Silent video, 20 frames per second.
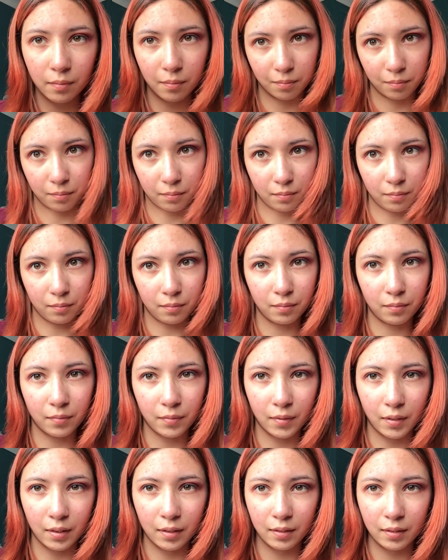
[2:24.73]

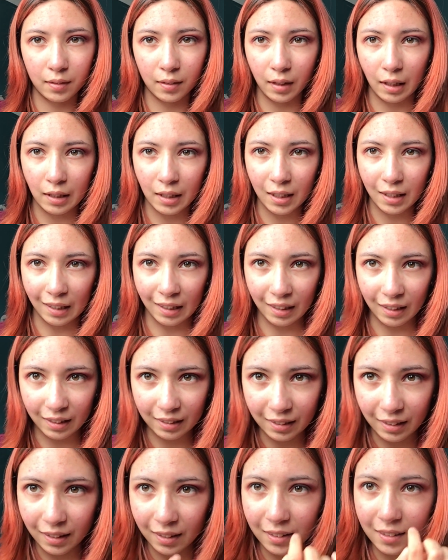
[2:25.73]
I think I like
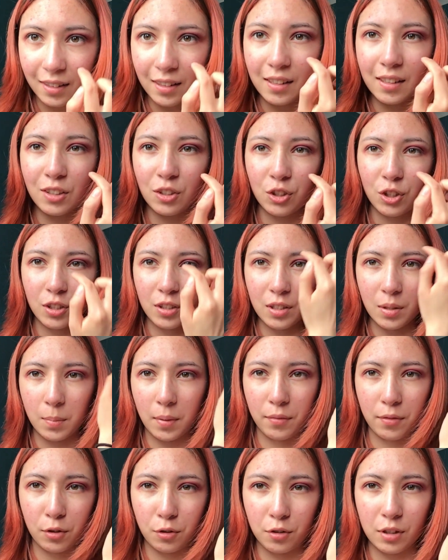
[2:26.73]
that. It's just above
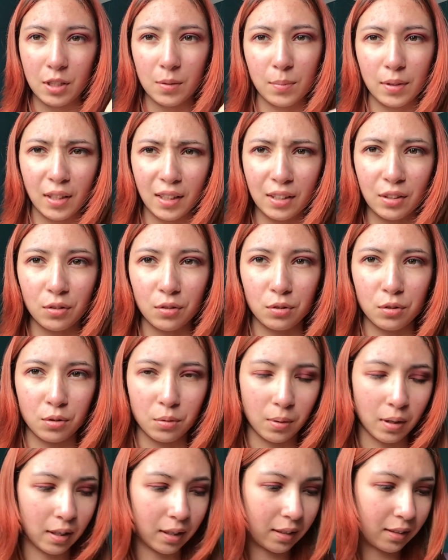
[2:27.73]
the crease but like not too
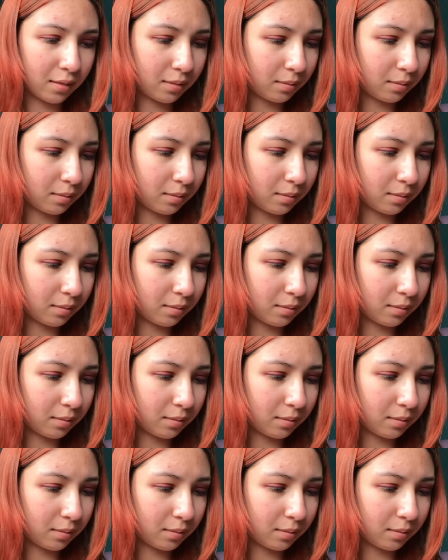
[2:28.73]
high.